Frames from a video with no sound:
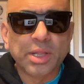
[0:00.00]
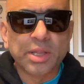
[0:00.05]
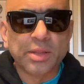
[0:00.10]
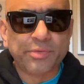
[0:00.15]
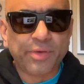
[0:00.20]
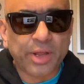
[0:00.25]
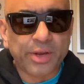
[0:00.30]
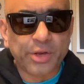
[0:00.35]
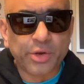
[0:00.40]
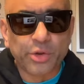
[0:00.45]

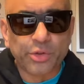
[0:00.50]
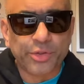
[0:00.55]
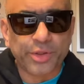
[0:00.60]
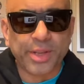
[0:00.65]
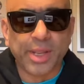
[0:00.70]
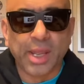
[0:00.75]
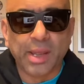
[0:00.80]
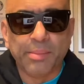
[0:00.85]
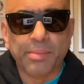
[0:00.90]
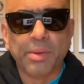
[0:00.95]
They've had another
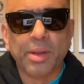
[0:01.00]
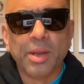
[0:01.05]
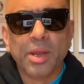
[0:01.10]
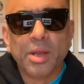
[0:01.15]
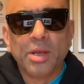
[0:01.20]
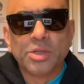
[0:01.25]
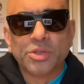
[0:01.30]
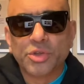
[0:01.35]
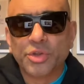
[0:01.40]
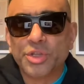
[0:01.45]
game.
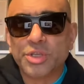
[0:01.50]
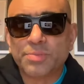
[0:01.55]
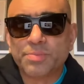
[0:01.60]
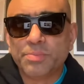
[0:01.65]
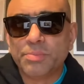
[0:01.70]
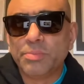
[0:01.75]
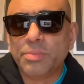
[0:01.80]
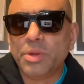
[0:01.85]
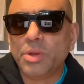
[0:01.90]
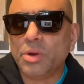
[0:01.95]
So, in this,
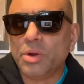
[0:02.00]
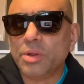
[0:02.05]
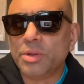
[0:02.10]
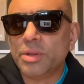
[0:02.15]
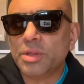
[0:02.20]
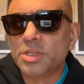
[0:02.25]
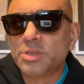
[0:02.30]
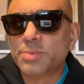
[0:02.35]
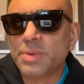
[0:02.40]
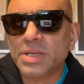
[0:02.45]
you know,
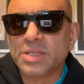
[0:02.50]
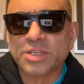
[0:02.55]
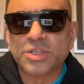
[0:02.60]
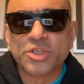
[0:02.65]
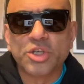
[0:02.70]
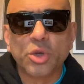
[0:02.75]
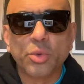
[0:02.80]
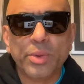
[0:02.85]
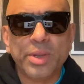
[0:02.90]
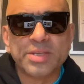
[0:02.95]
in the space of
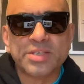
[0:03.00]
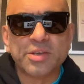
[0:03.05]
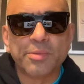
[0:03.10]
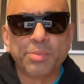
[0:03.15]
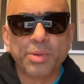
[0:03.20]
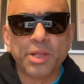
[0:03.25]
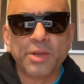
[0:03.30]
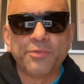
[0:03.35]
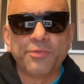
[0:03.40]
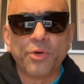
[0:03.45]
two weeks, they
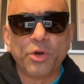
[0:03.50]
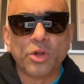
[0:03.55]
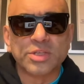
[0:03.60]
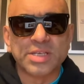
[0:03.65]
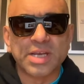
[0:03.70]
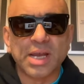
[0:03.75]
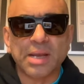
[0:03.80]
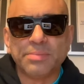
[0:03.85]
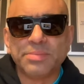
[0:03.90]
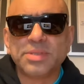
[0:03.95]
played four
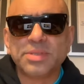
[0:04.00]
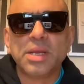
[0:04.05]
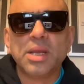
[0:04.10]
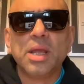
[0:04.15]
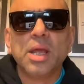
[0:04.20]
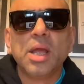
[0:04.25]
times.